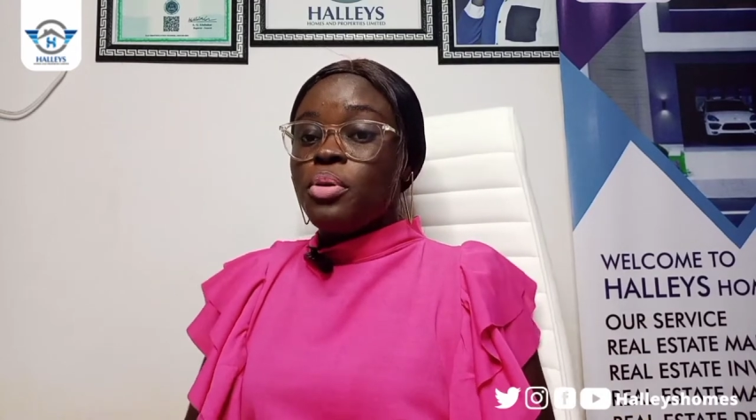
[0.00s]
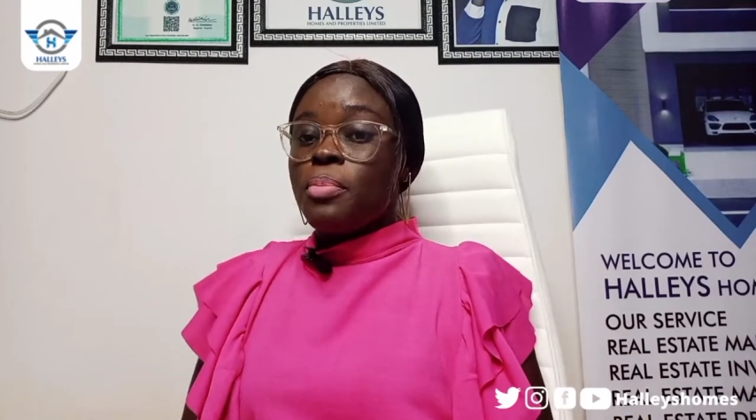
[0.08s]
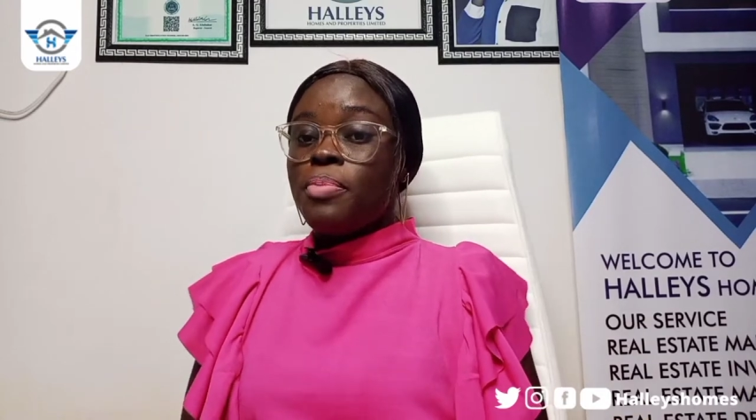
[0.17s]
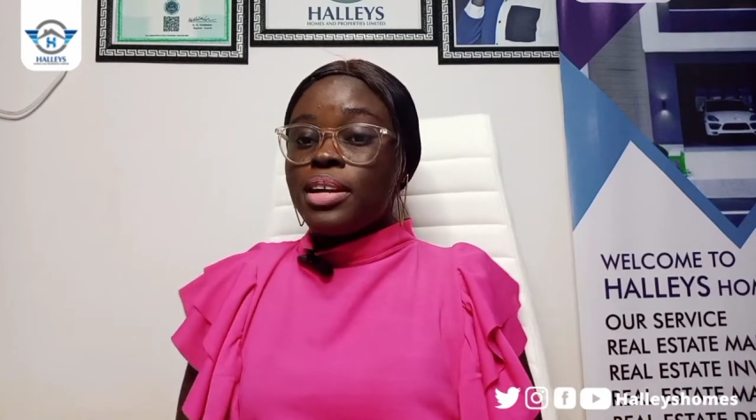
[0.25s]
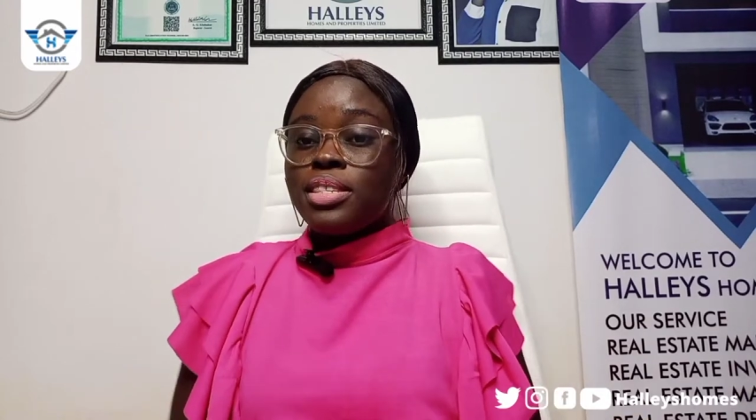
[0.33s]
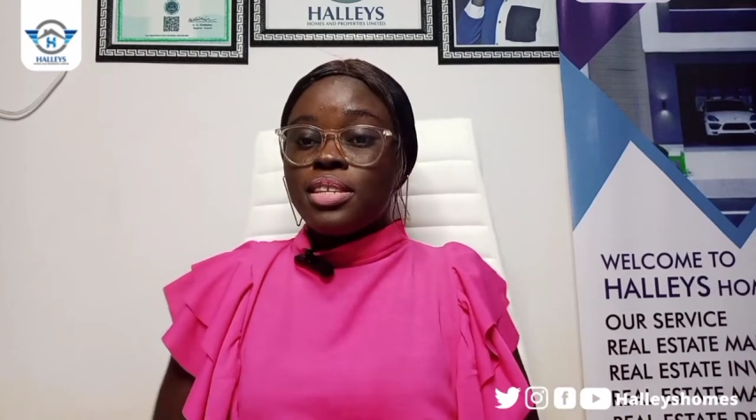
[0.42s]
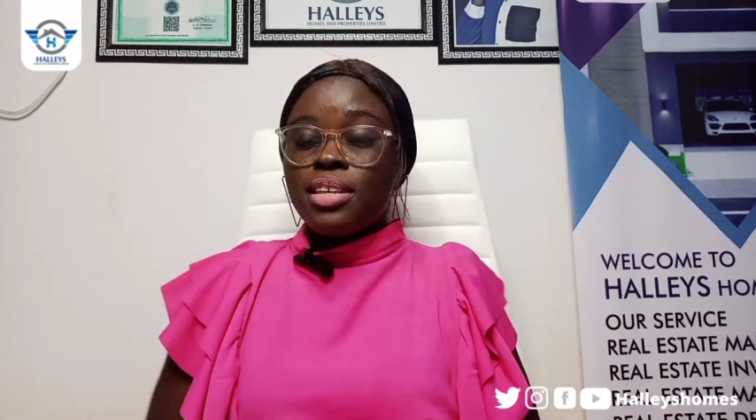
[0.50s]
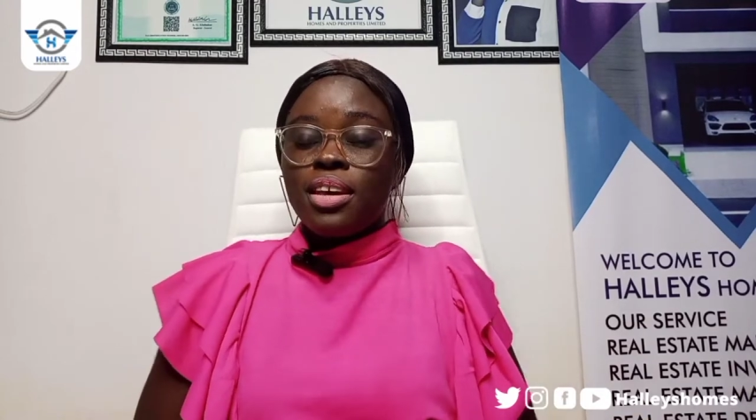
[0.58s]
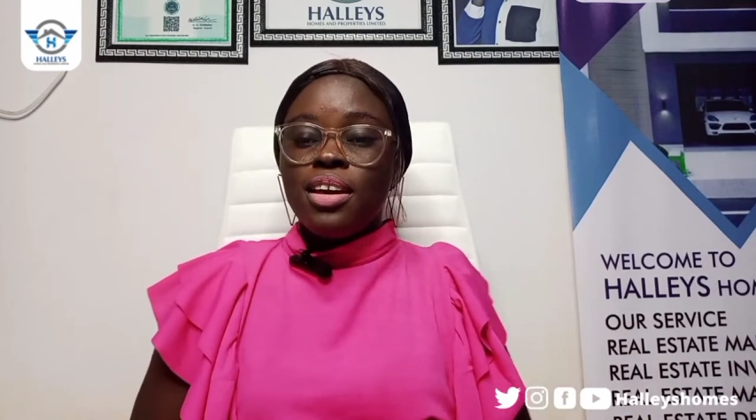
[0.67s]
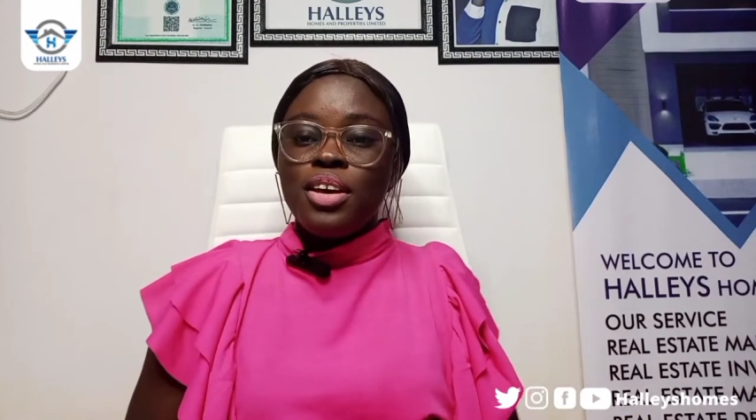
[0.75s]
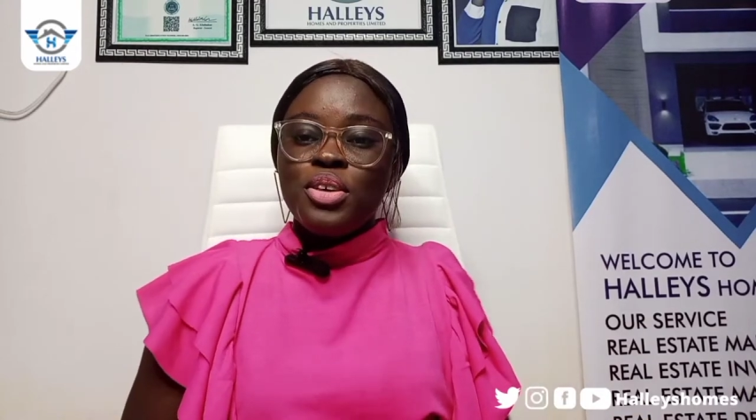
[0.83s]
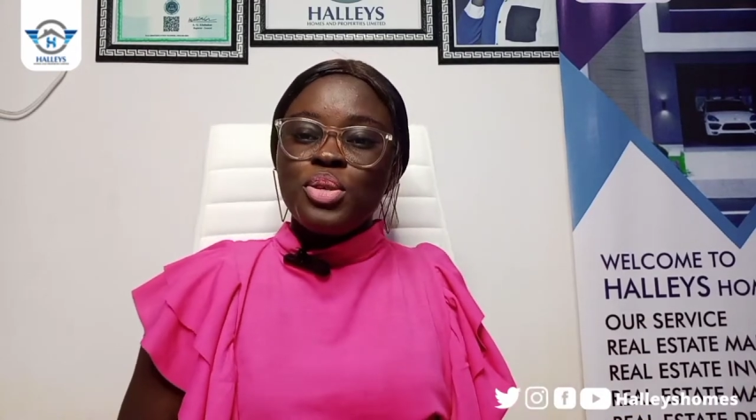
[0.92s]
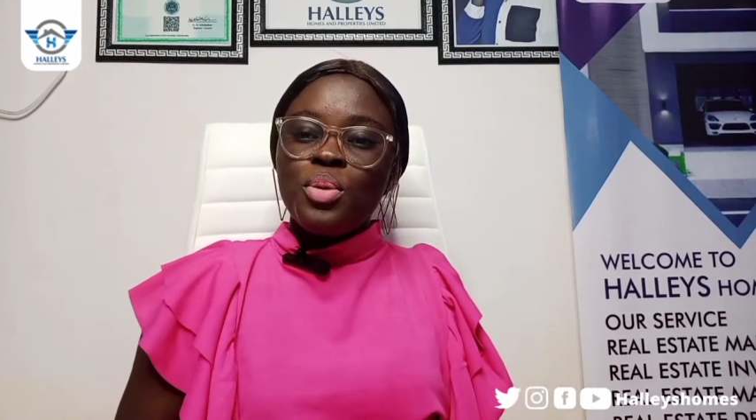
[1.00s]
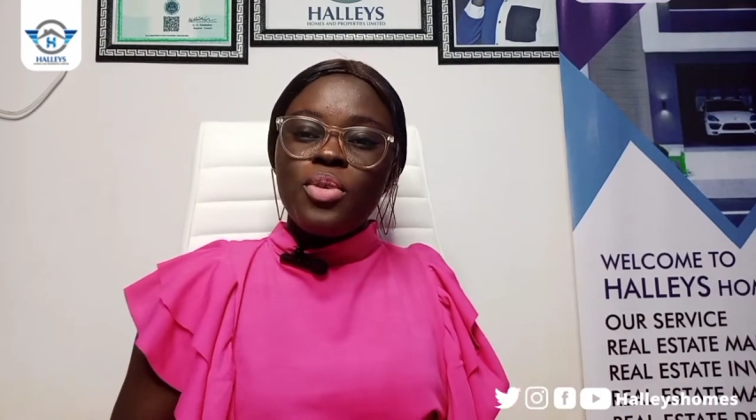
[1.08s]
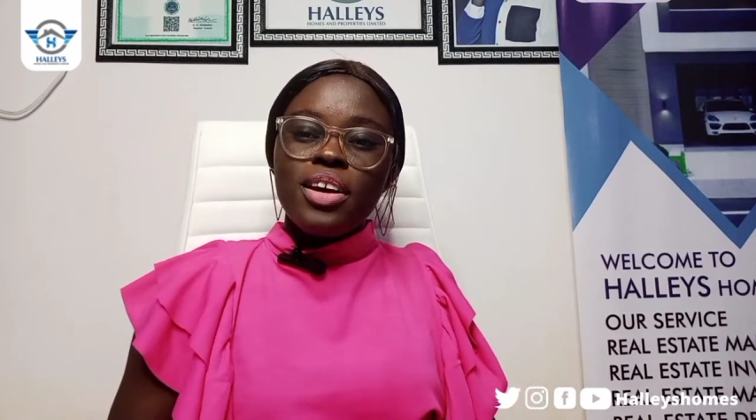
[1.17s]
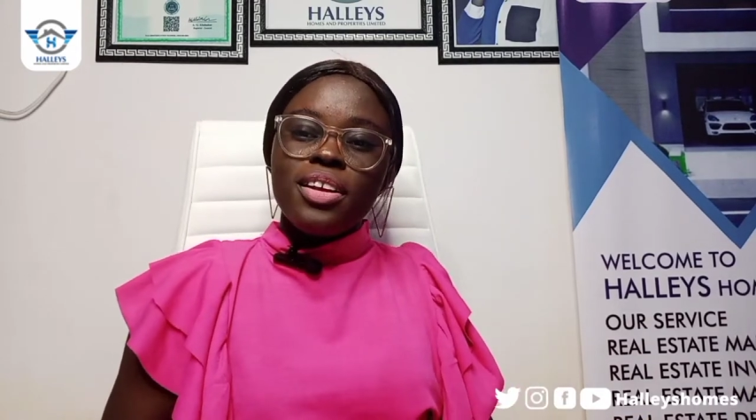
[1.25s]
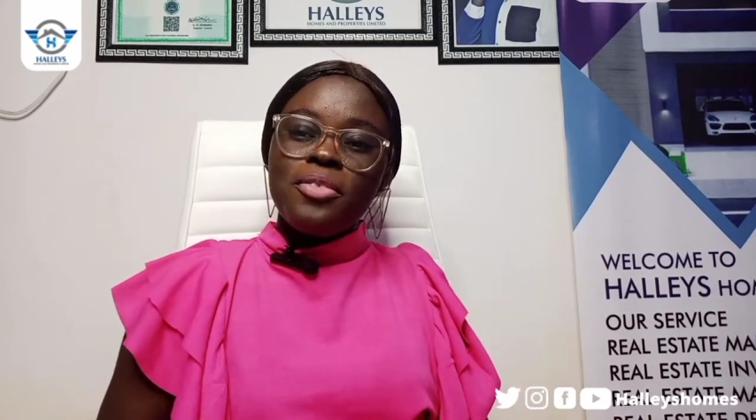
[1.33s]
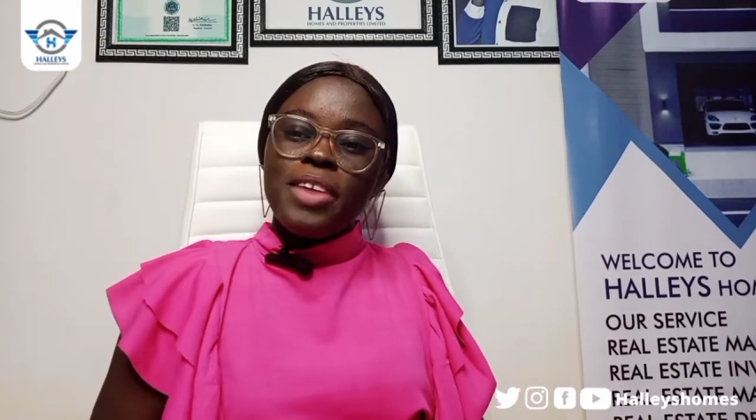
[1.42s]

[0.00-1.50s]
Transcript: property. So what